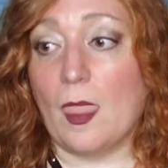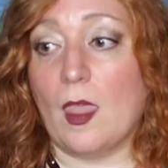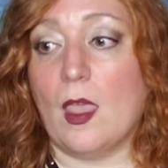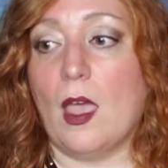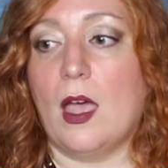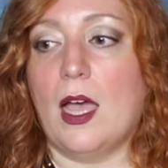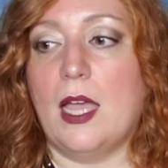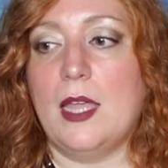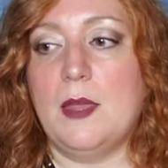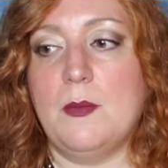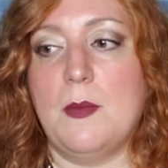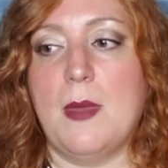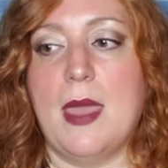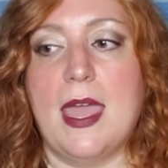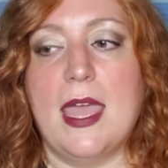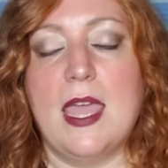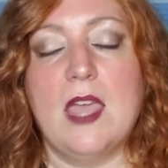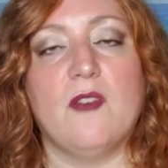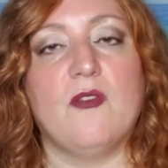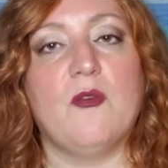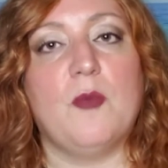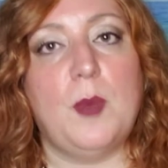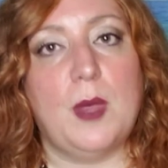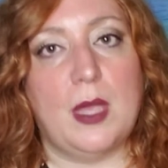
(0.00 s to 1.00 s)
I may
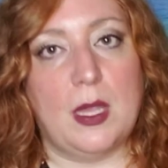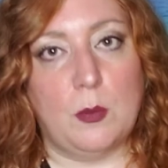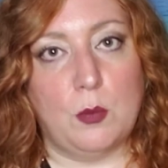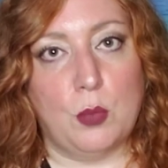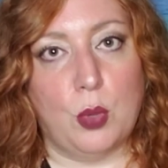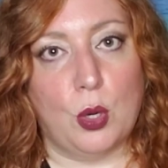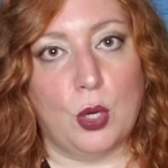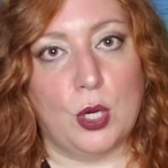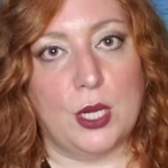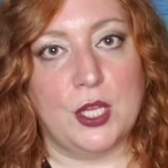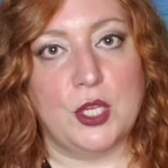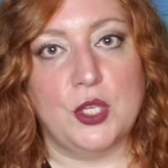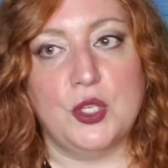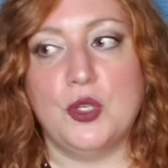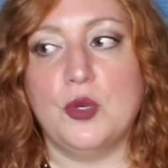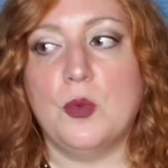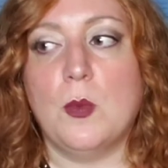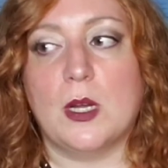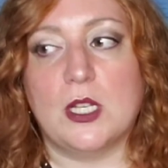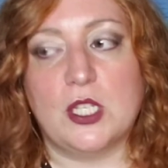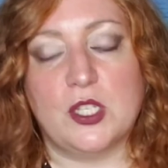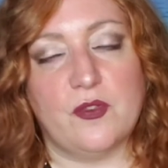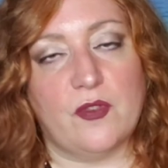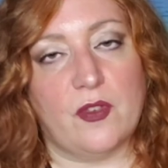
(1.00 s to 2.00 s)
have been putting too
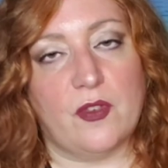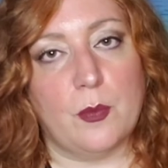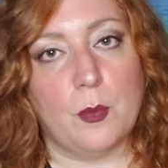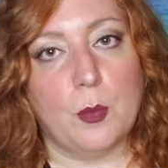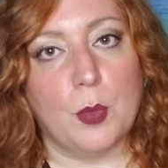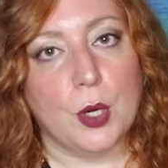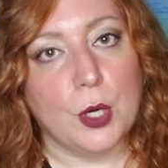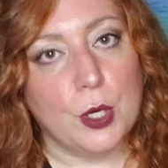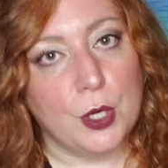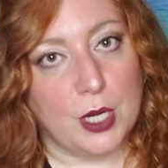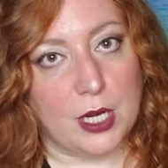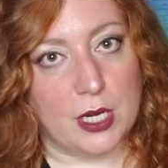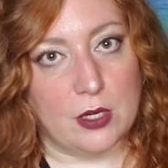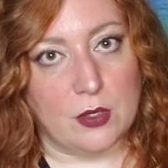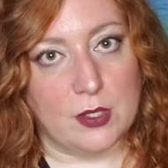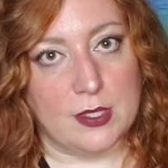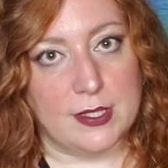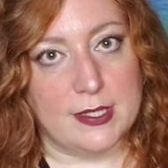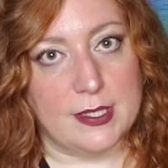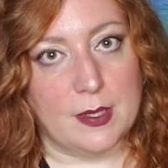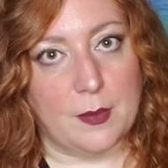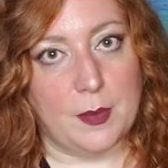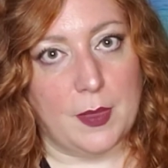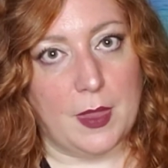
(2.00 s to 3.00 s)
much of a burden on
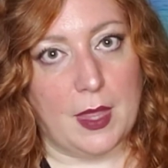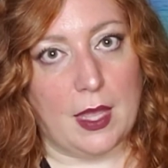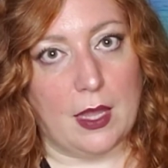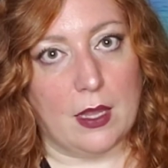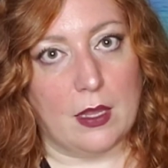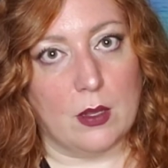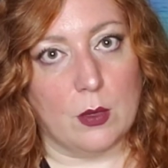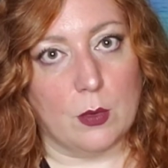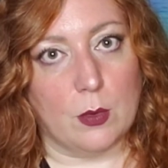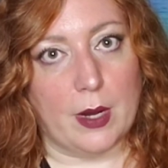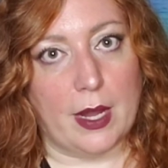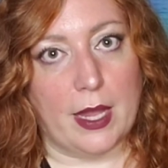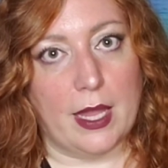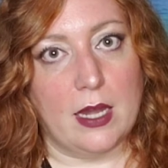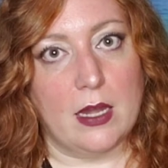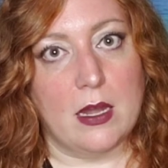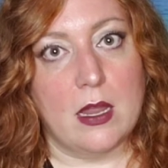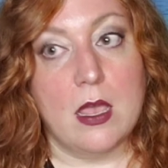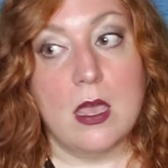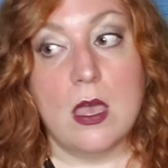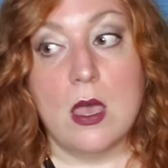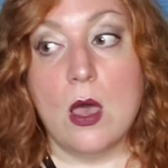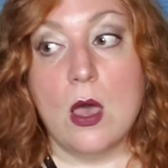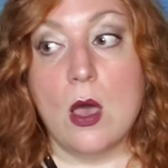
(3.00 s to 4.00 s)
something, right?
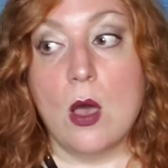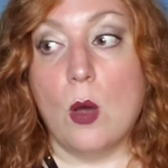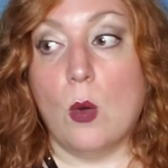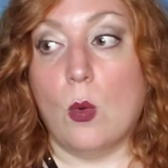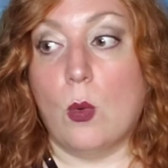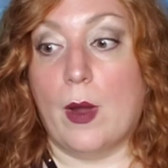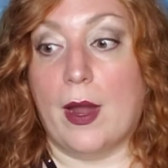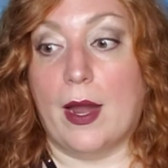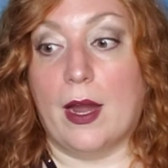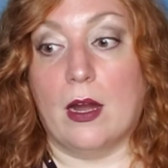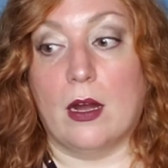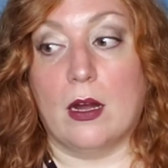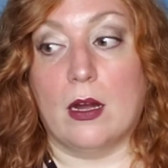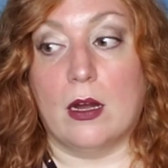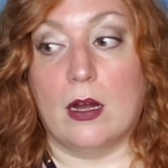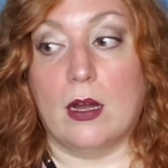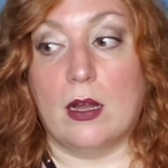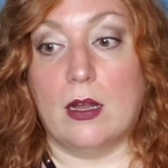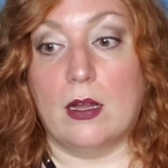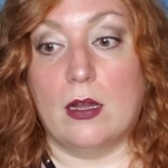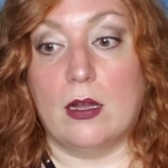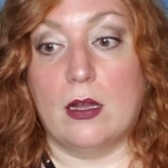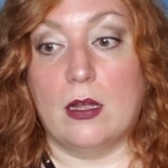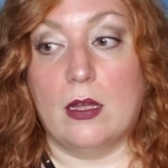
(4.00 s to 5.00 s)
Where
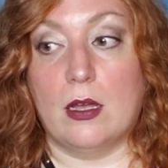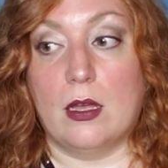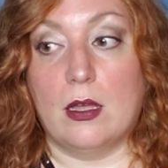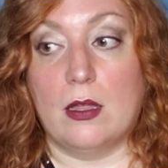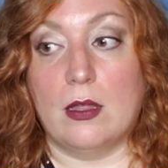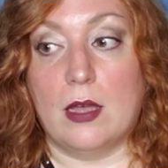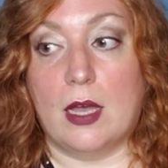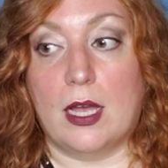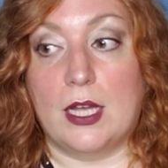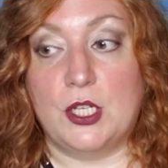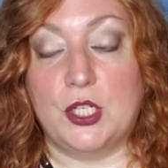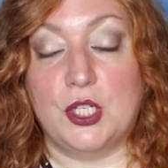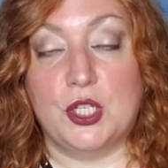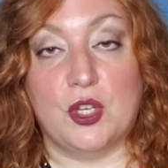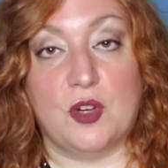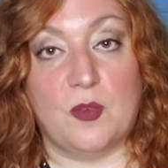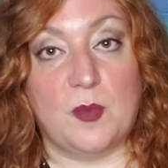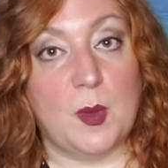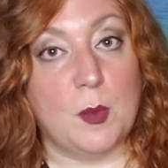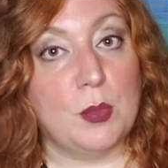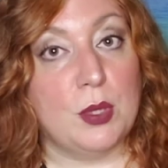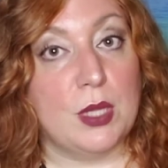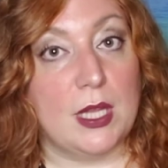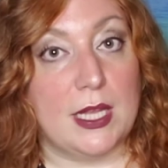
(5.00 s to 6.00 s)
I should have
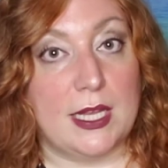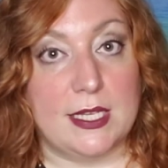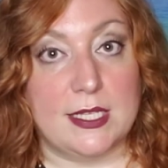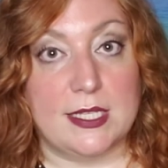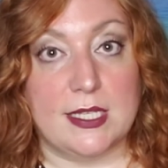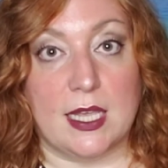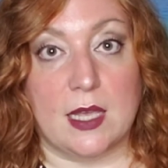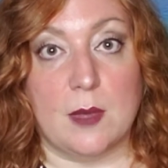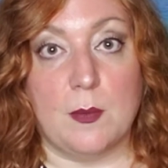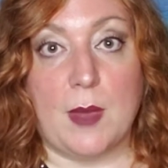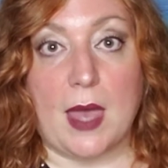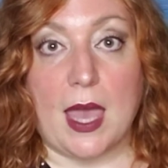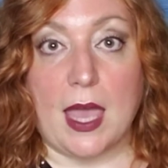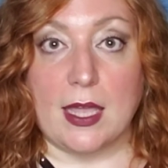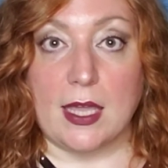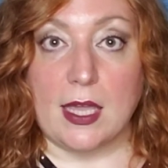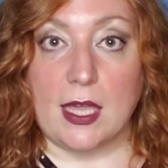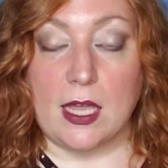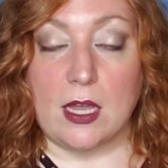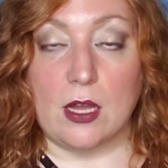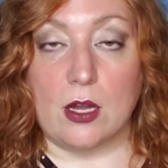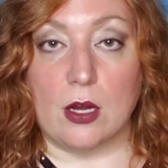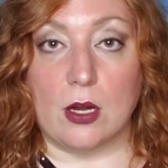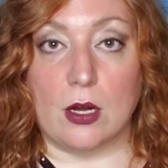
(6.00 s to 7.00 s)
been placing it back
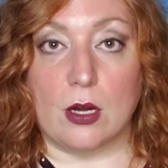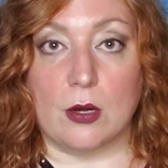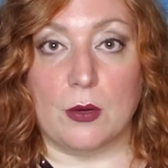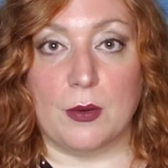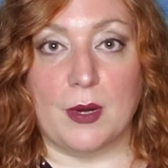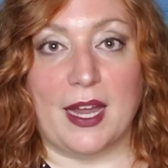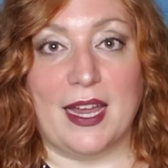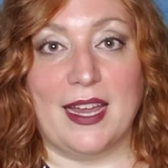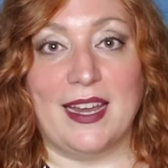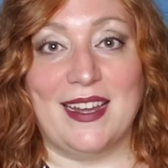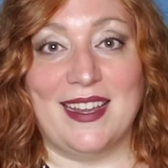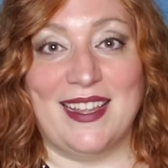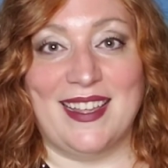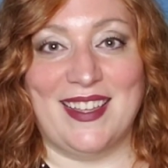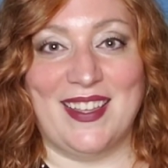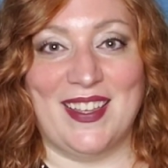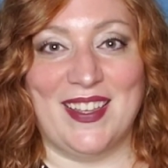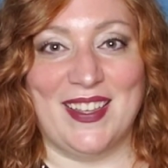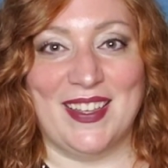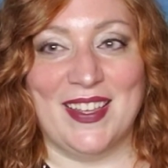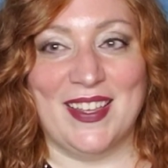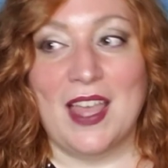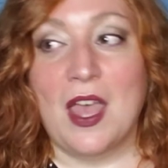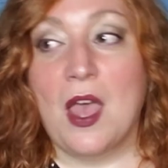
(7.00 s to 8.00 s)
here, right?
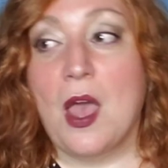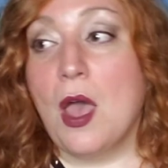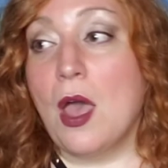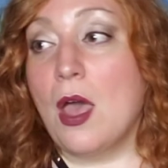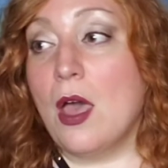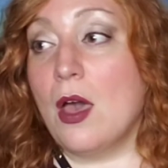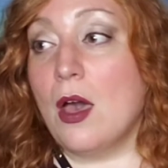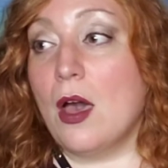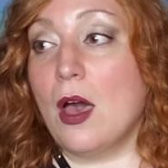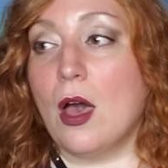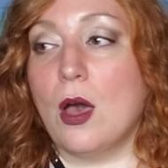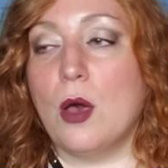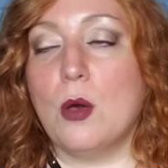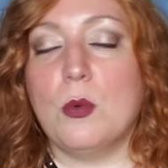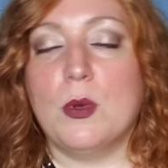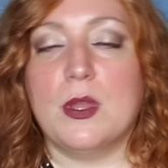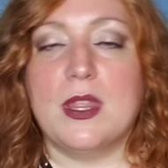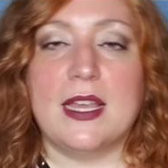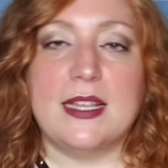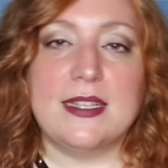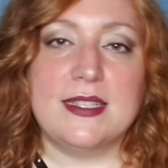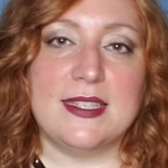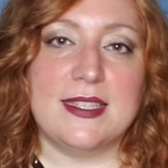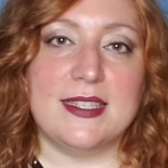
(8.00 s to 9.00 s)
Oh, well,
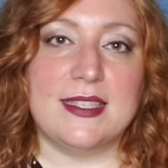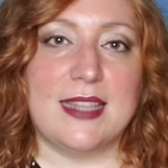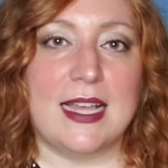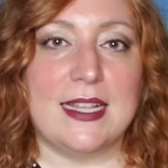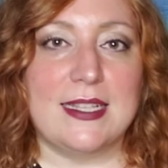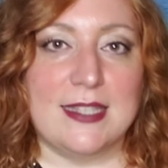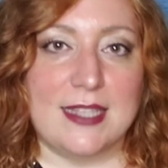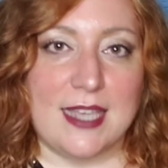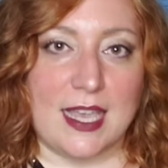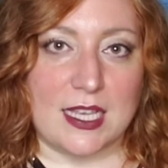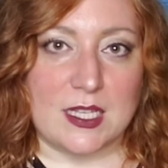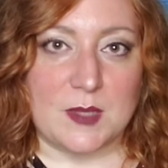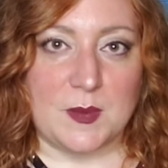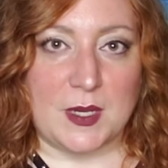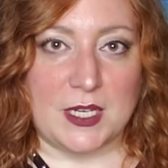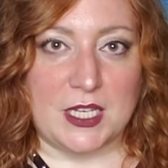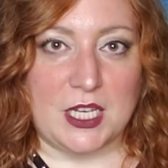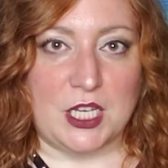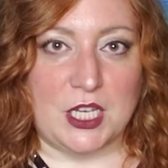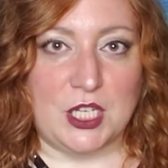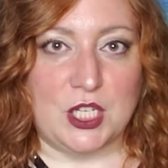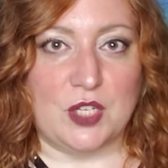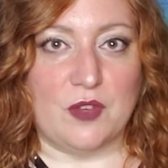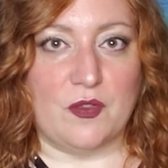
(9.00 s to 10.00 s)
that's the
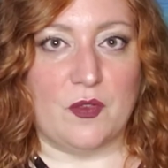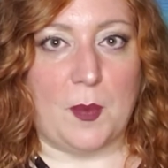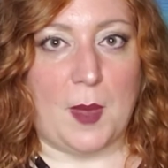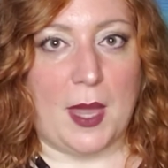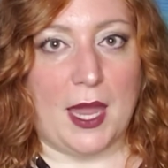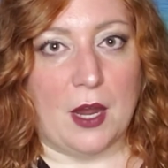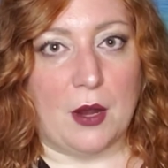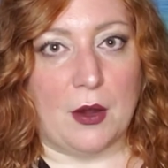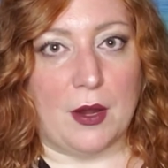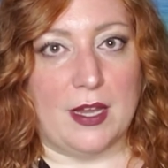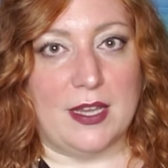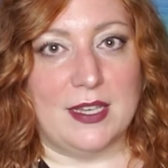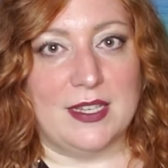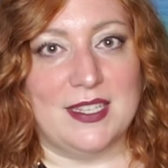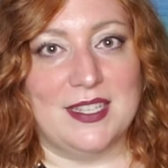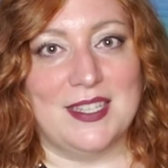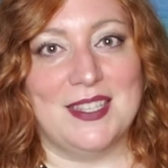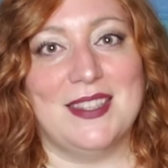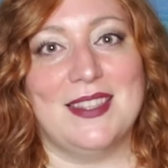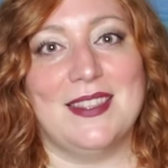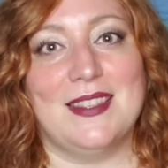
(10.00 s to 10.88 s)
expectation of a parent,